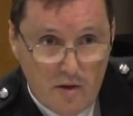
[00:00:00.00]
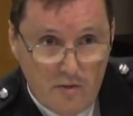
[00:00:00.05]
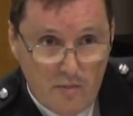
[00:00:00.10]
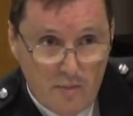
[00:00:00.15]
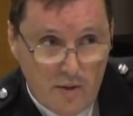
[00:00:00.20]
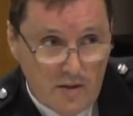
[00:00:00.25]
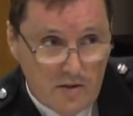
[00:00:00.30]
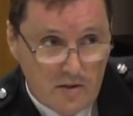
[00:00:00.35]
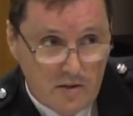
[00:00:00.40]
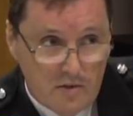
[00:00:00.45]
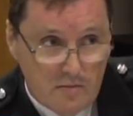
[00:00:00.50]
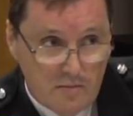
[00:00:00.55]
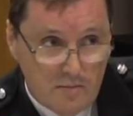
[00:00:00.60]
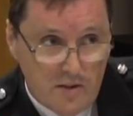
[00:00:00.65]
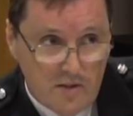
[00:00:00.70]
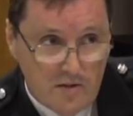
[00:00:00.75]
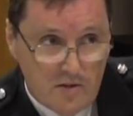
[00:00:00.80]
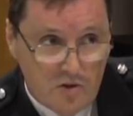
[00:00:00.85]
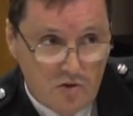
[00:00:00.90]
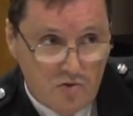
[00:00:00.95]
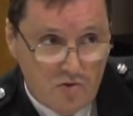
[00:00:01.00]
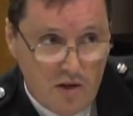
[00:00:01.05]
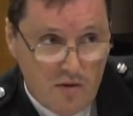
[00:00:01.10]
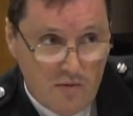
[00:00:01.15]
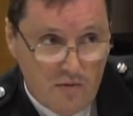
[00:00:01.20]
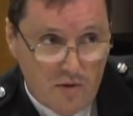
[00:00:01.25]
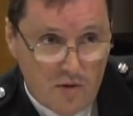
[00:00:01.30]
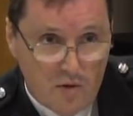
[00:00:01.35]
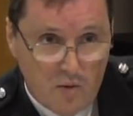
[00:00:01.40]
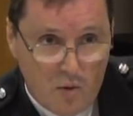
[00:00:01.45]
I've been to
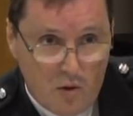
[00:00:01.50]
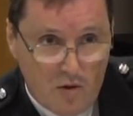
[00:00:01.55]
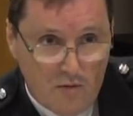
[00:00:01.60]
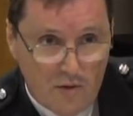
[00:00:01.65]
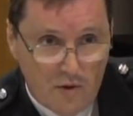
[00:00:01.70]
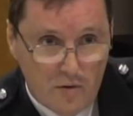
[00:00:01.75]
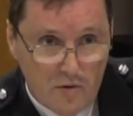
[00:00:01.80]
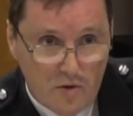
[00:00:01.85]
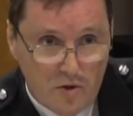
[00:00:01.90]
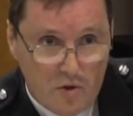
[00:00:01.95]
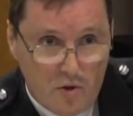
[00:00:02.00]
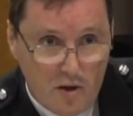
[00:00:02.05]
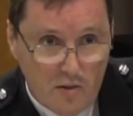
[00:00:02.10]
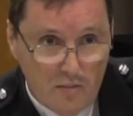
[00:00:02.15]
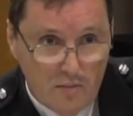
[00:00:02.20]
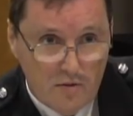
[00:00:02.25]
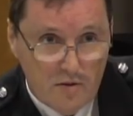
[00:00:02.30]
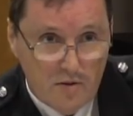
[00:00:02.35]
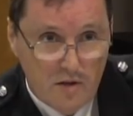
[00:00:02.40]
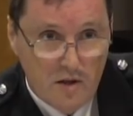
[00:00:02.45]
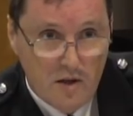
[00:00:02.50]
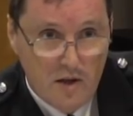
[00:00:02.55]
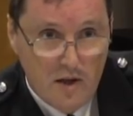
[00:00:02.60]
Stratford quite a few times.